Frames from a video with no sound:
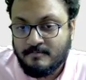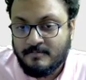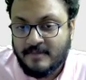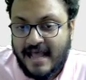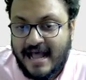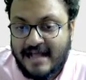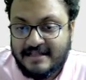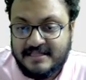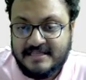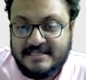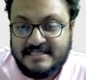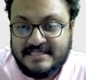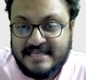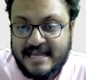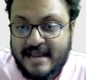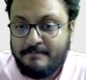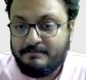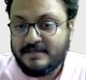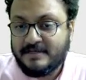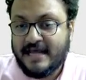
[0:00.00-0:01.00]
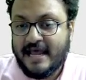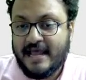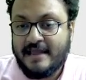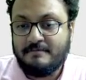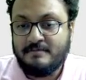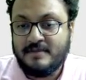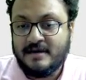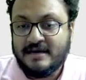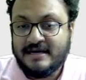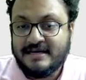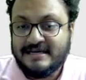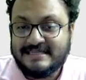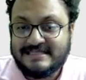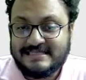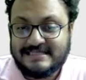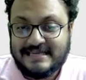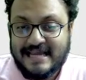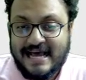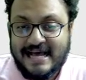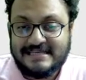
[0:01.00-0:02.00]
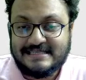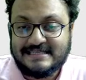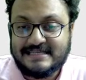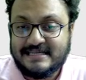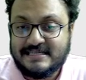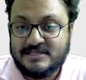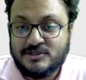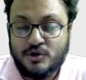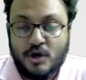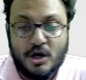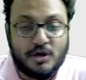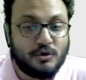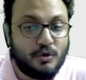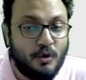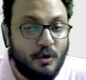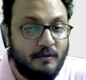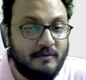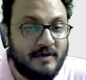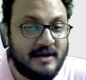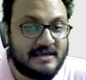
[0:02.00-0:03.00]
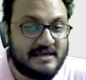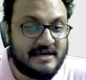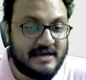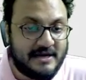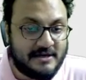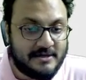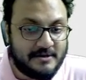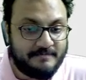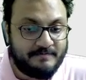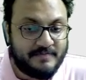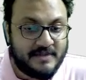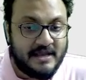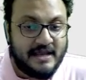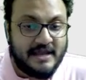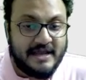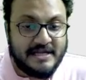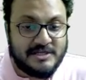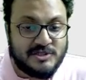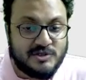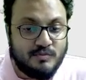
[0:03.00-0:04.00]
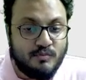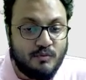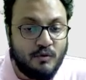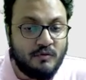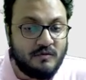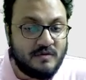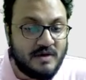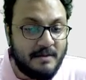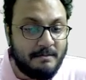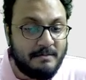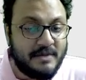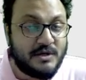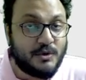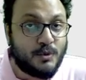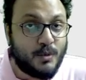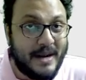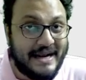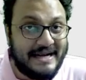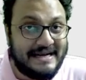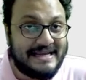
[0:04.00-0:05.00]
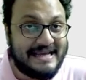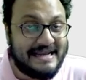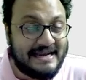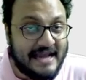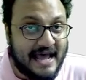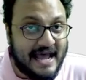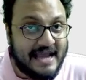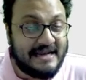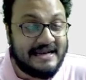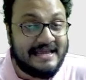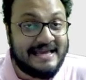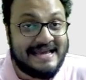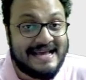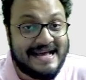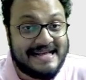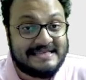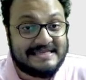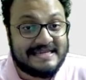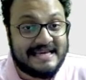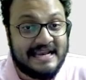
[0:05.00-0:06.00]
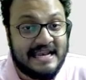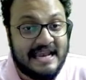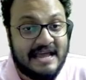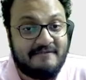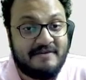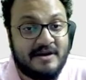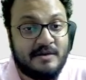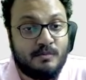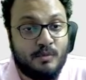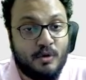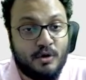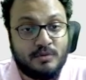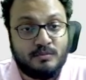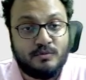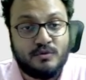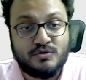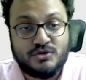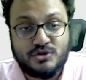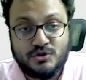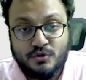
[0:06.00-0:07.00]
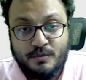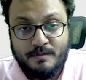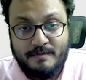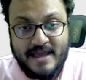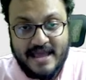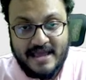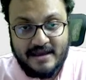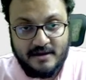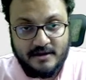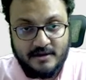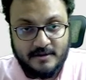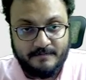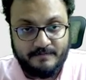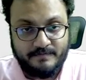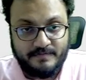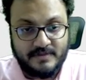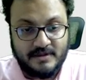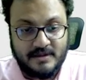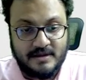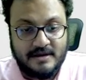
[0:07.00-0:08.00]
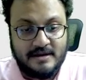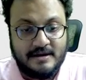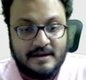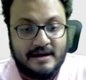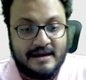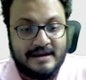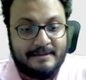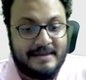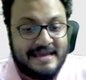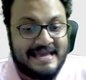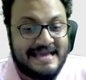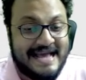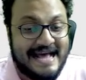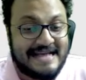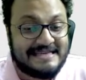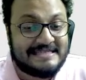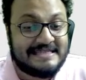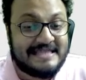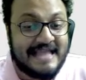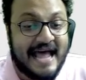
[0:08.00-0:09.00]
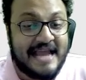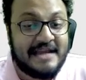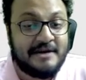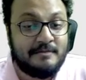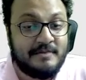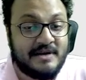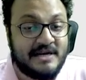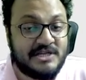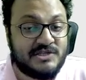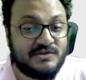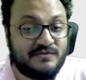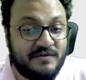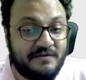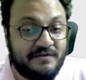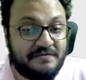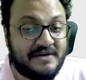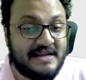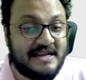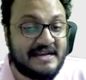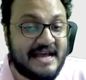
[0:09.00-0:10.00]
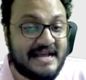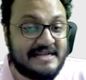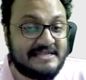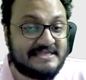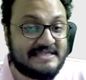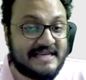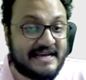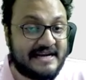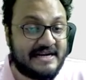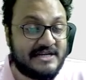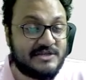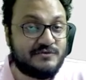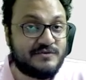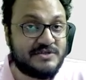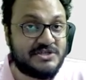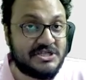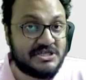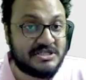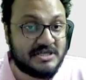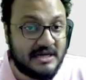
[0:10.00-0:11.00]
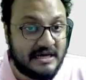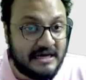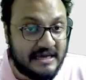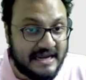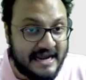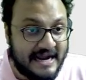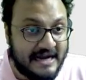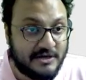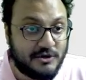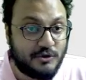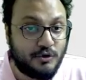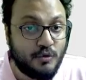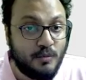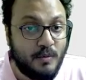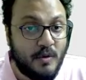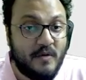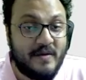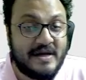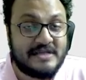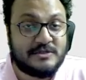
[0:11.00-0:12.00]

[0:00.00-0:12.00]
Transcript: at the same time, his task is not over yet. It's move number 29. He has 11 more moves to make. He has 9 minutes 59 seconds, which is great. Dubov has